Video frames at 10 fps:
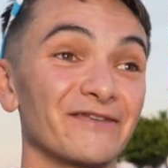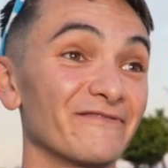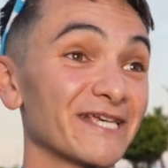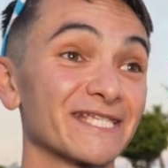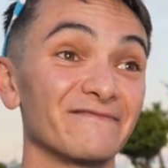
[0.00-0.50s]

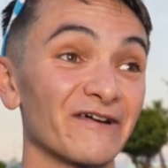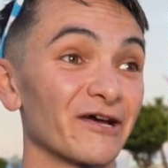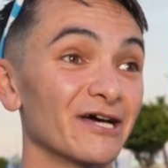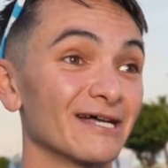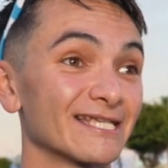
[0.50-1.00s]
invested
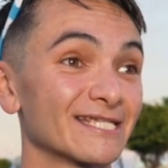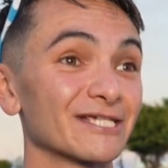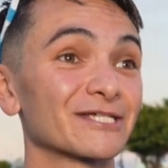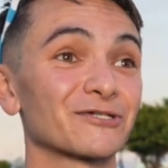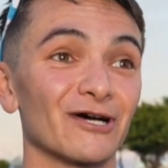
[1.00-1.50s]
very early to
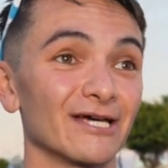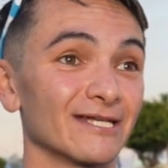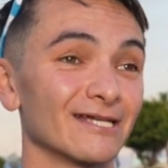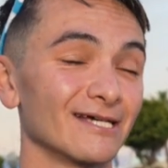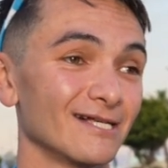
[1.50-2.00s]
just try
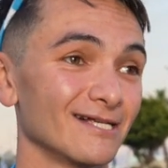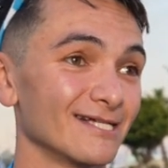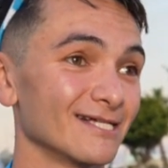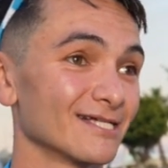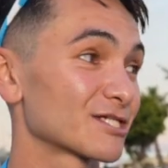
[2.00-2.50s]
and
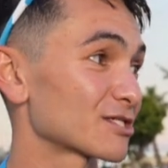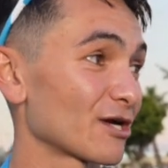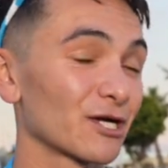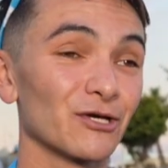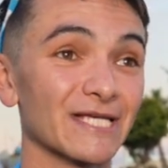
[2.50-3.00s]
try
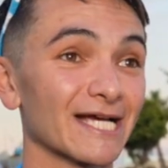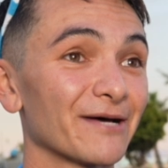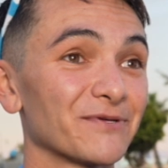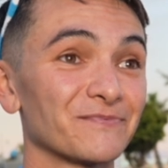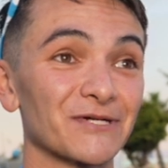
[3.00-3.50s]
and close that
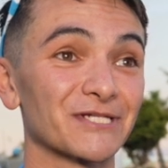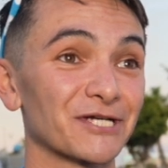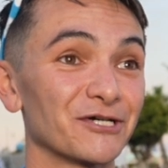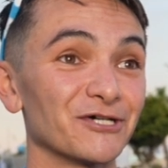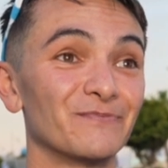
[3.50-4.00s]
gap as much as I
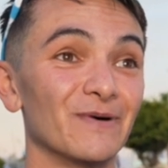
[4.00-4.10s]
could.